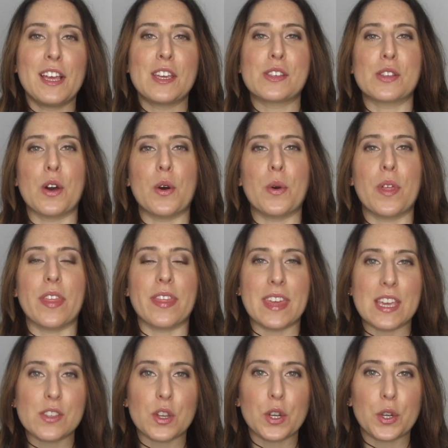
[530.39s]
So
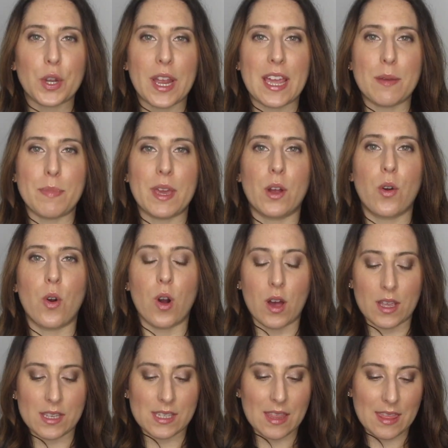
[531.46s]
these are great
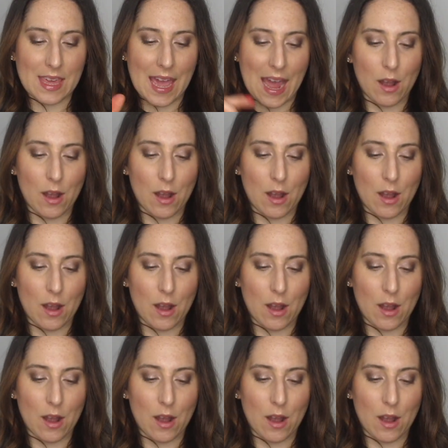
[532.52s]
because the